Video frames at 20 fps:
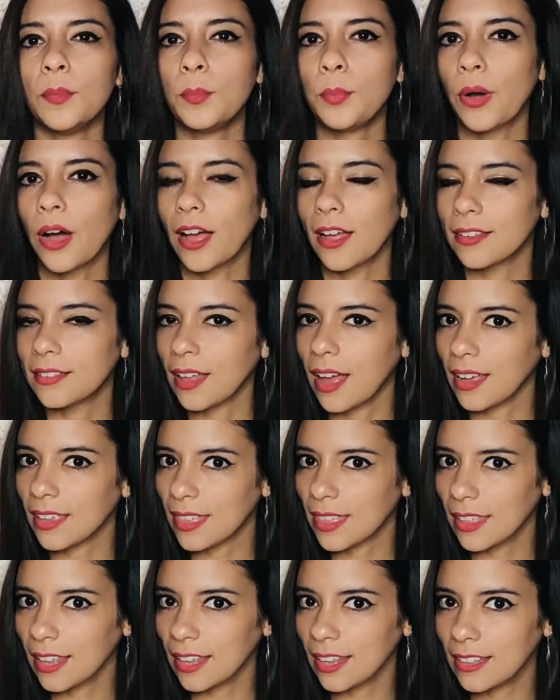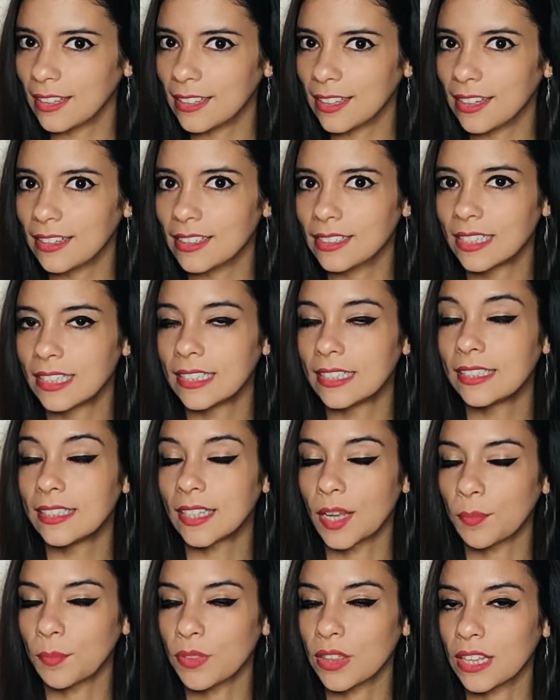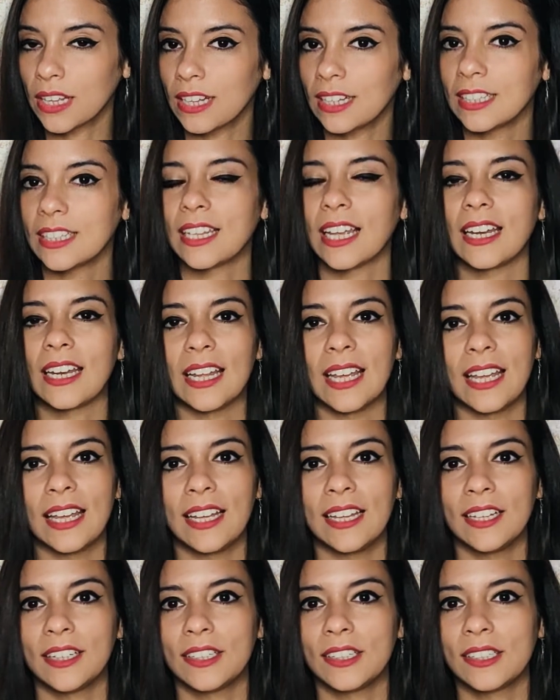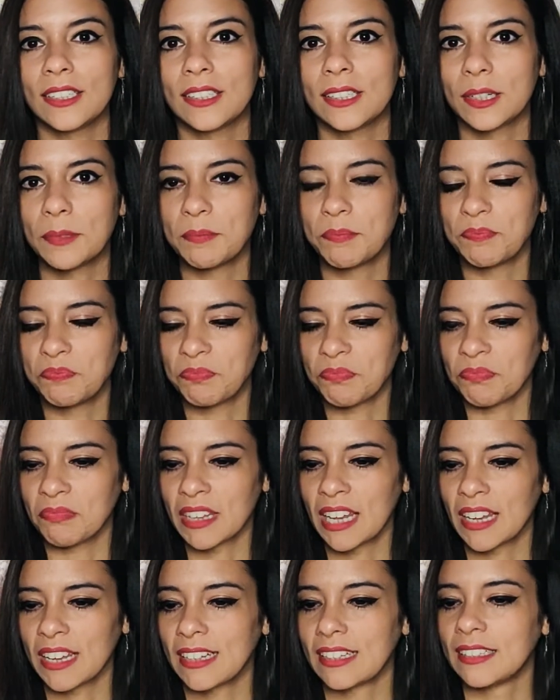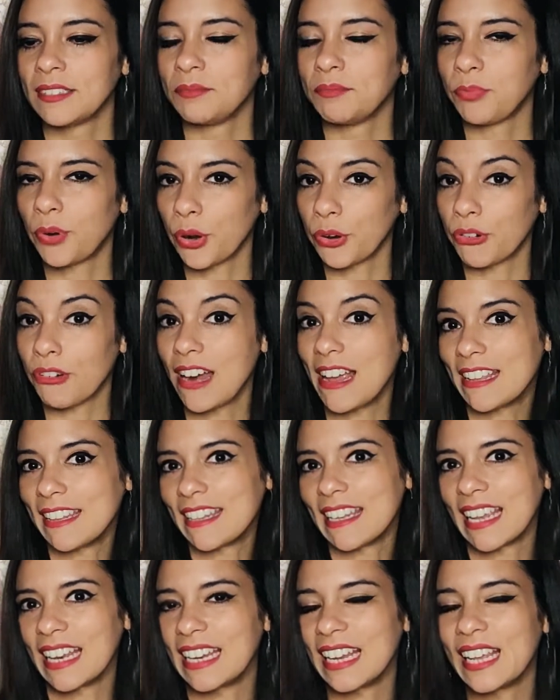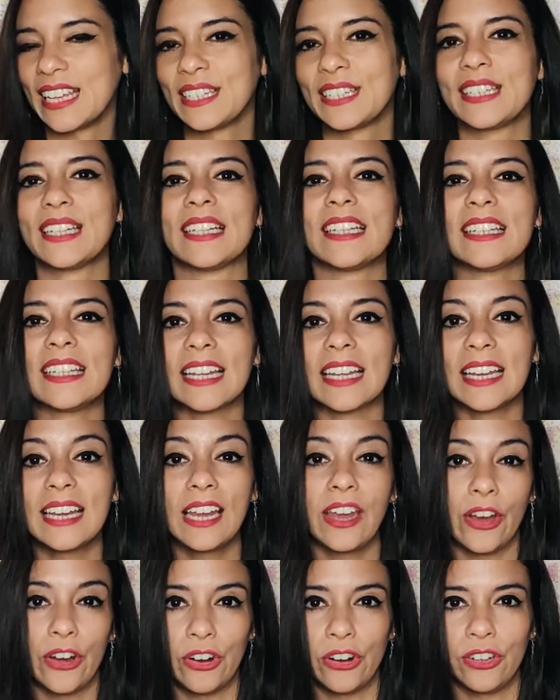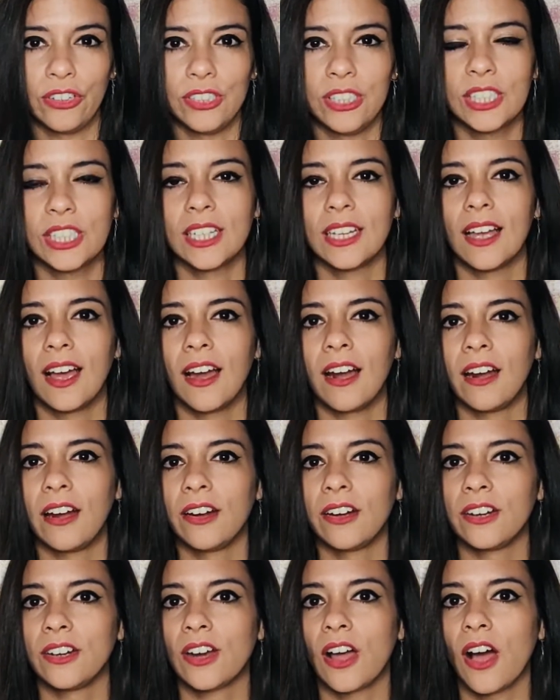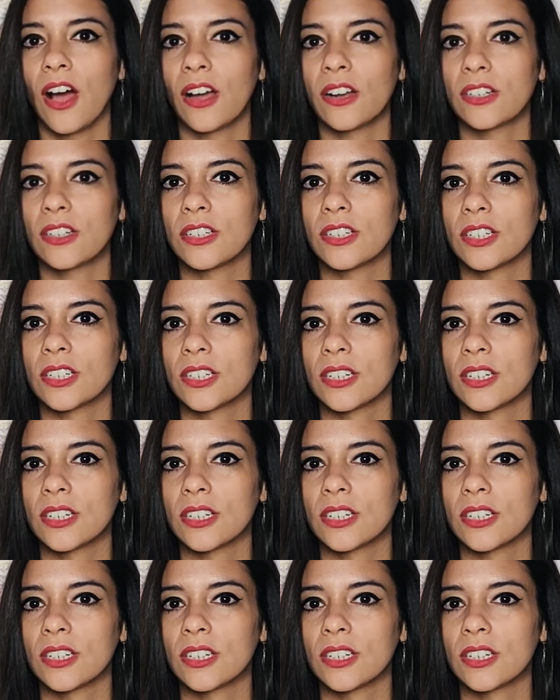But I think that something that is progressive is that the girls are not